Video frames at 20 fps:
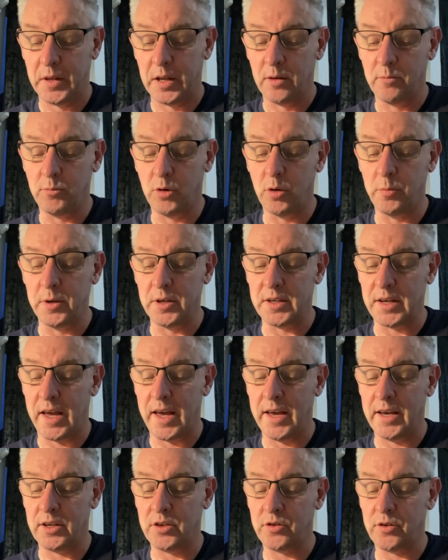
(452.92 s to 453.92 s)
Bobby's
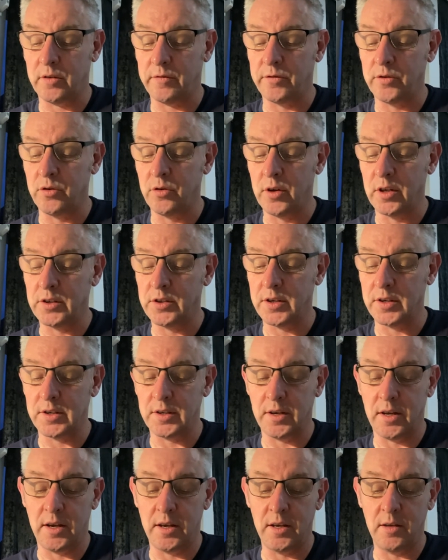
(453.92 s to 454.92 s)
extra few inches in
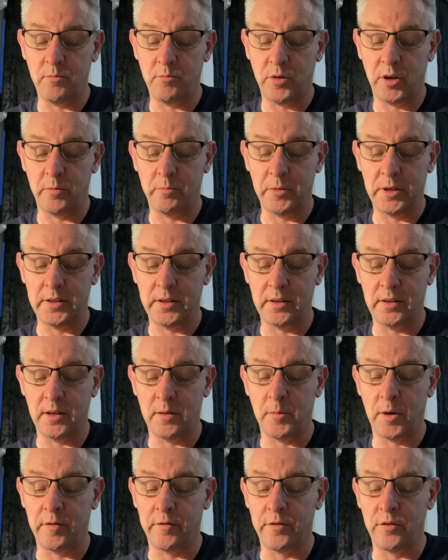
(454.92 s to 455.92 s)
height permitted him
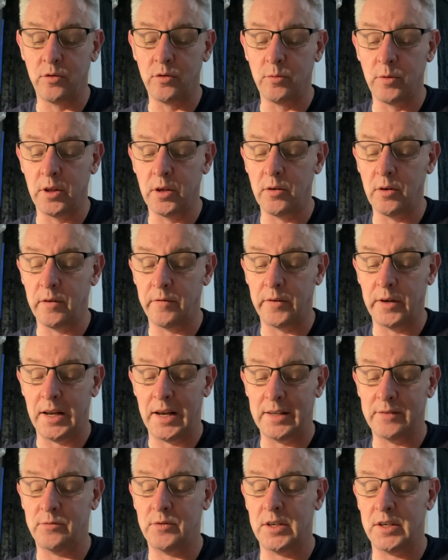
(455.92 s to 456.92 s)
a view without him
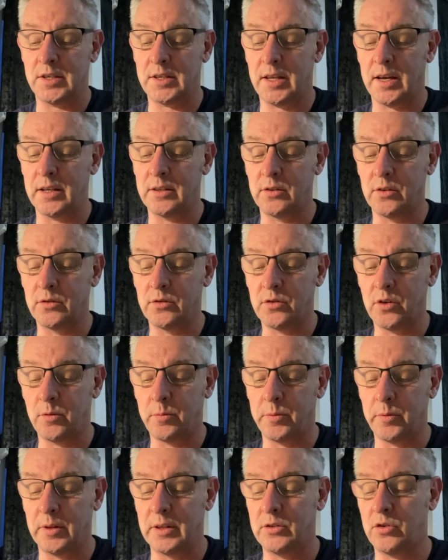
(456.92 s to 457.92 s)
had to stand on
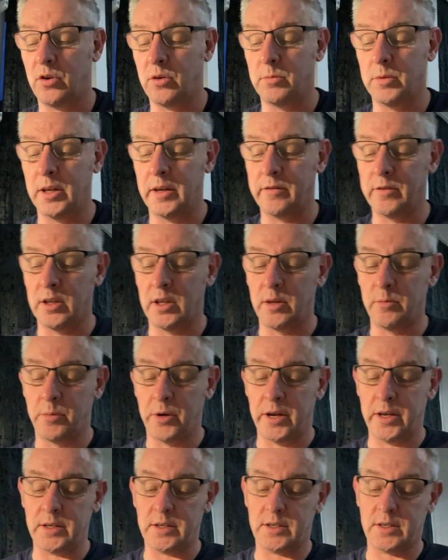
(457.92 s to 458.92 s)
top level of the
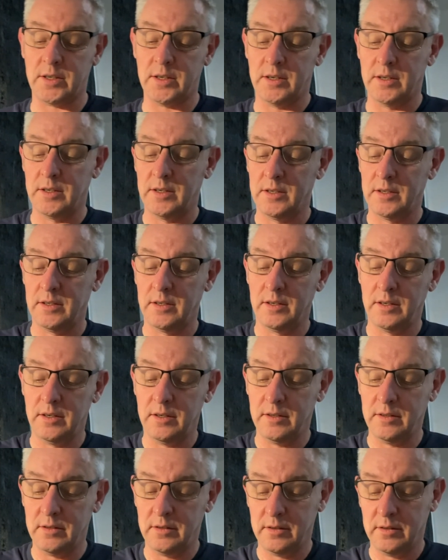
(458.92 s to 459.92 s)
bricks.
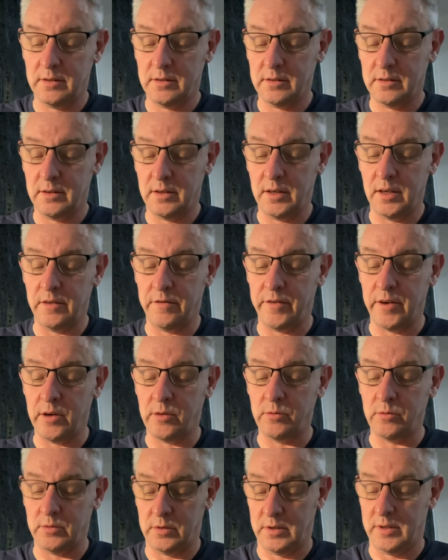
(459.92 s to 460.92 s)
He
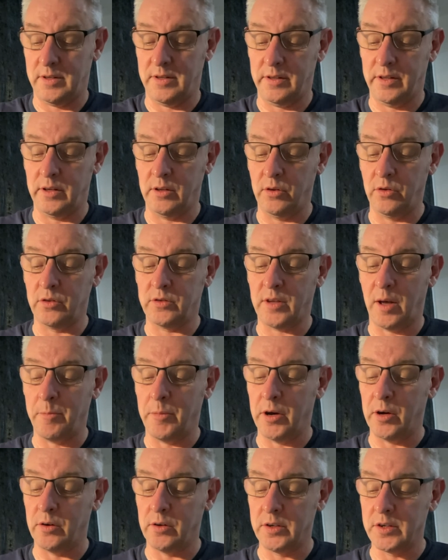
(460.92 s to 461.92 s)
felt they looked a bit
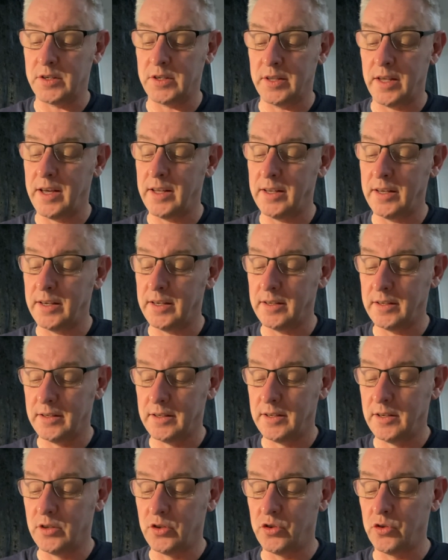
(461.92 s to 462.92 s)
unsteady.
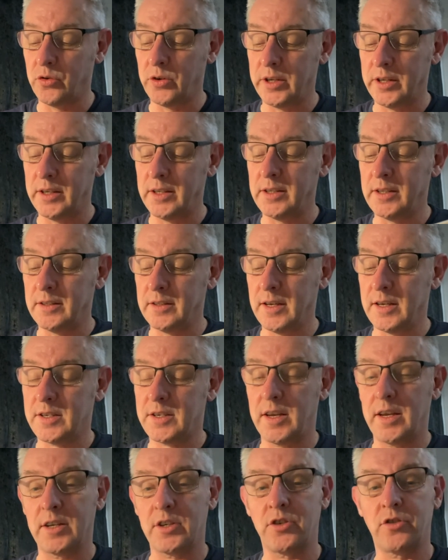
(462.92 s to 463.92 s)
Joey needed this
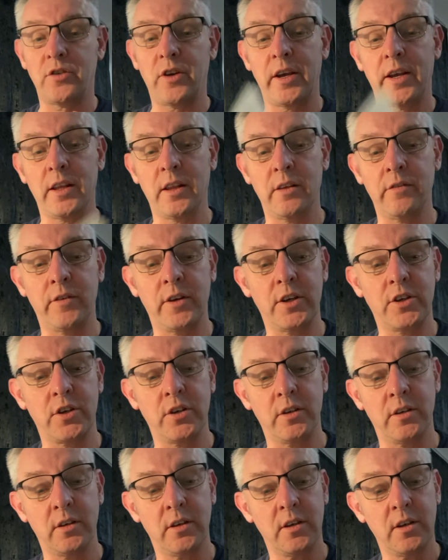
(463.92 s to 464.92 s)
extra
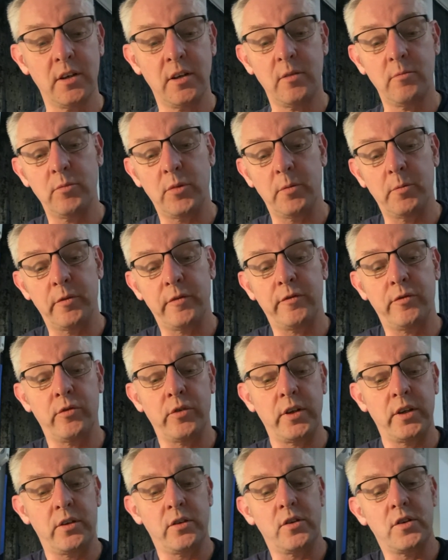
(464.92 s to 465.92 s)
elevation, but before
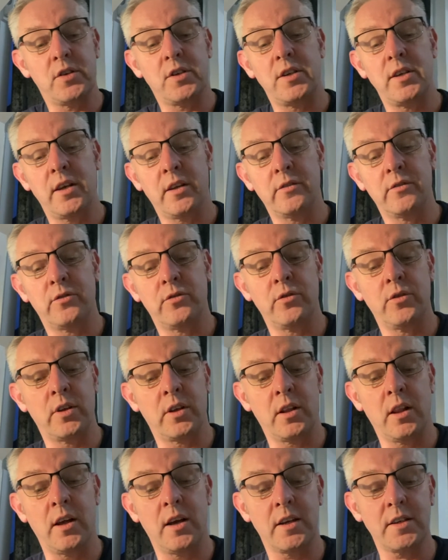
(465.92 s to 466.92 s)
he could see in through the
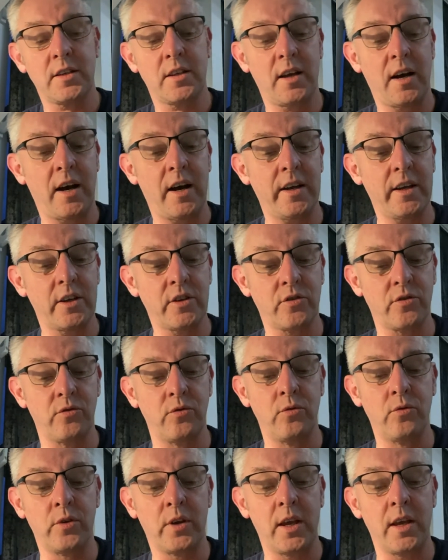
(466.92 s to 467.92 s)
glass, the highest
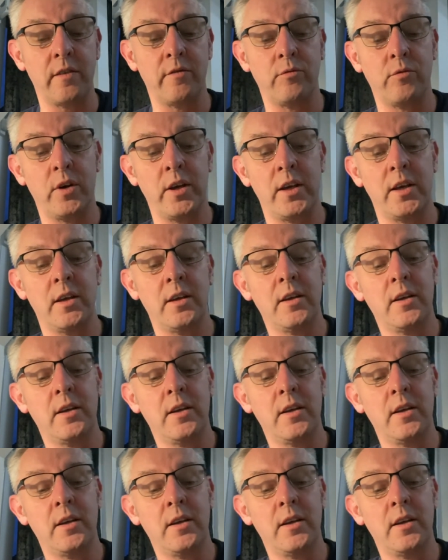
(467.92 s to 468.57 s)
row gave way